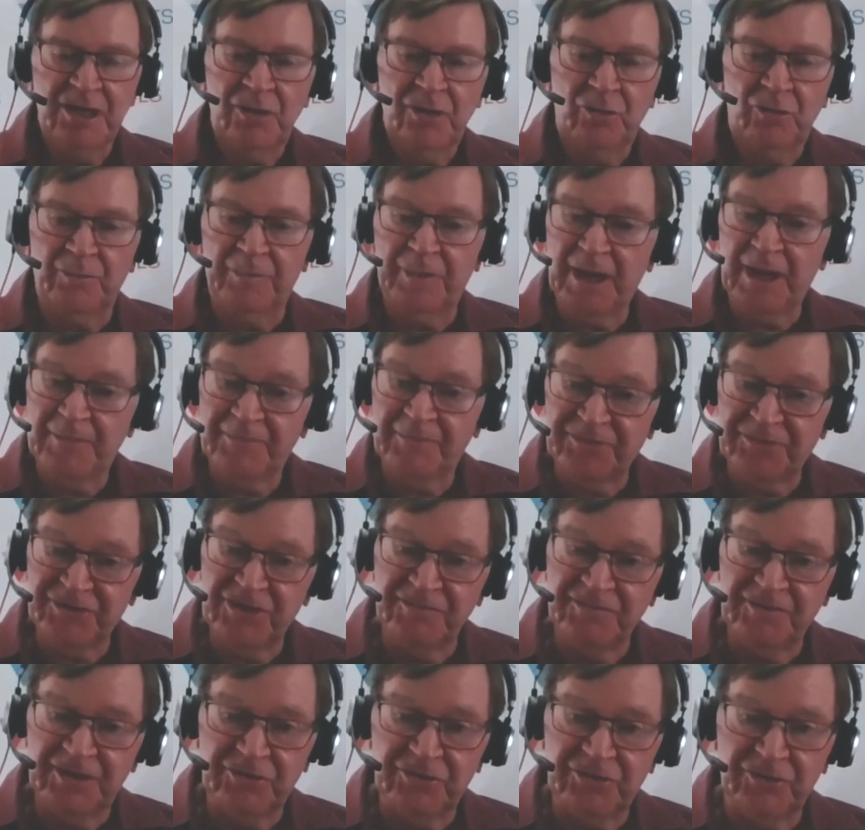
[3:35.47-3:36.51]
or perhaps
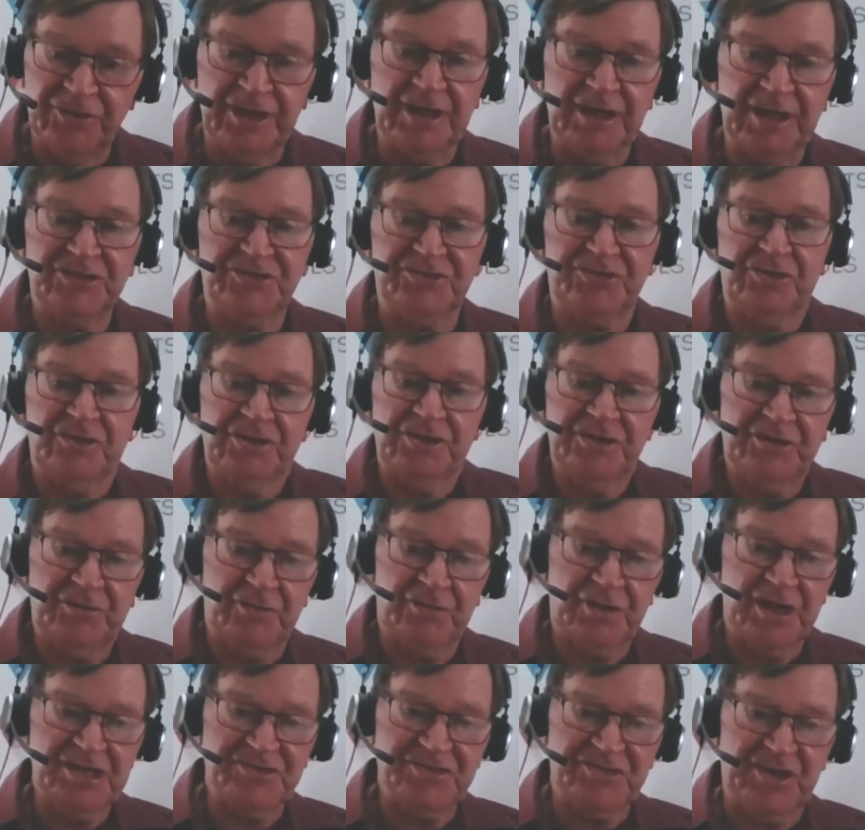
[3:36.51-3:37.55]
even looking at trying to
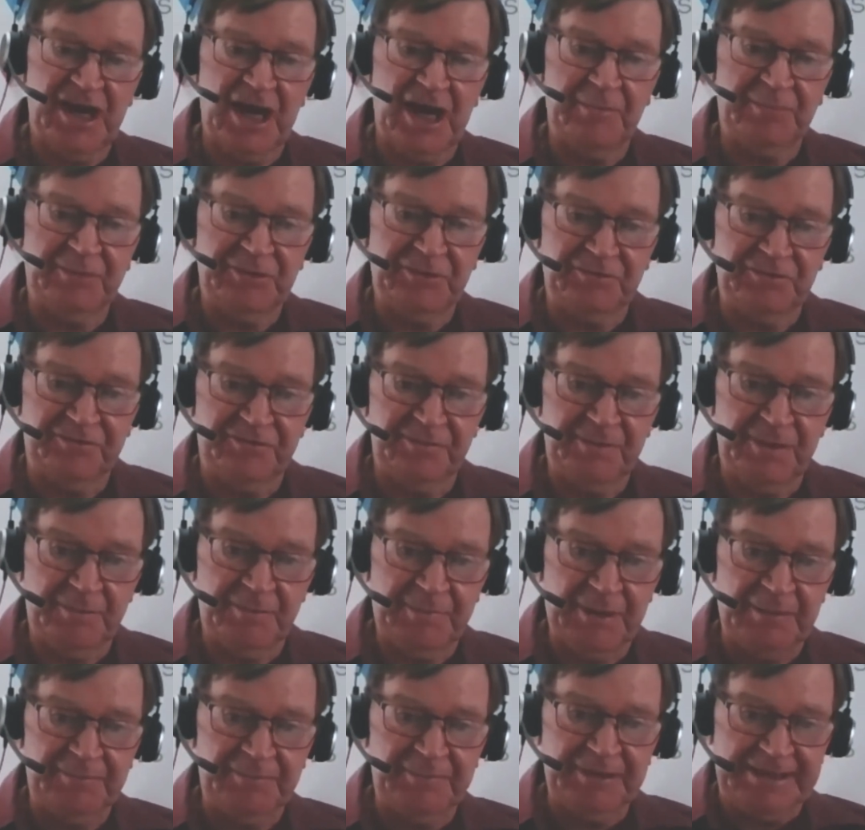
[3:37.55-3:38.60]
raise capital from the
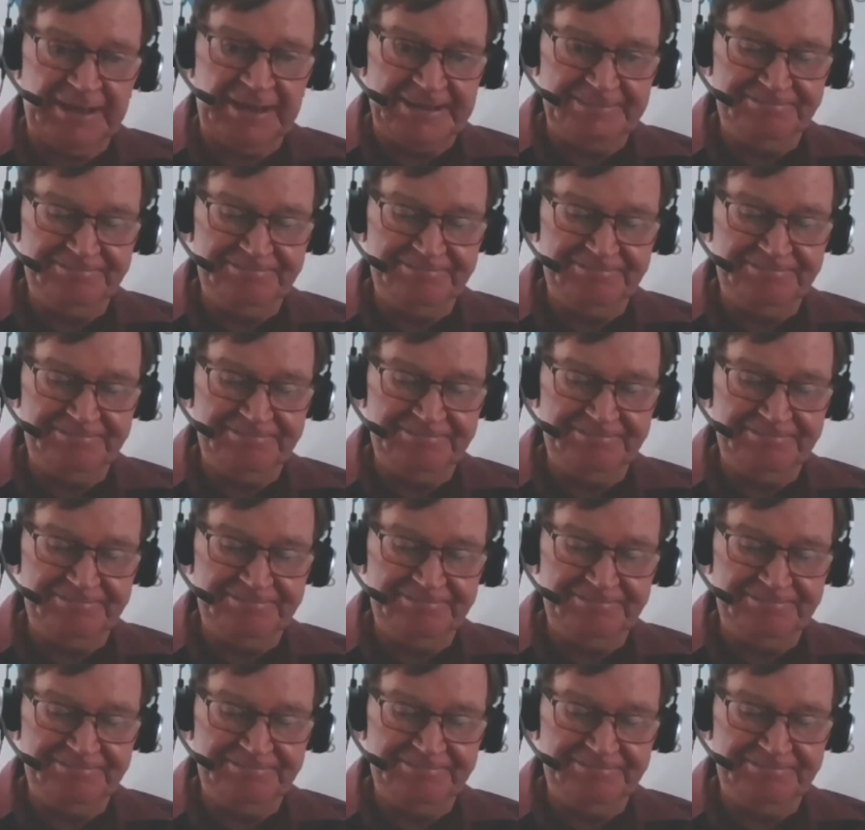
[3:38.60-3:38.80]
public.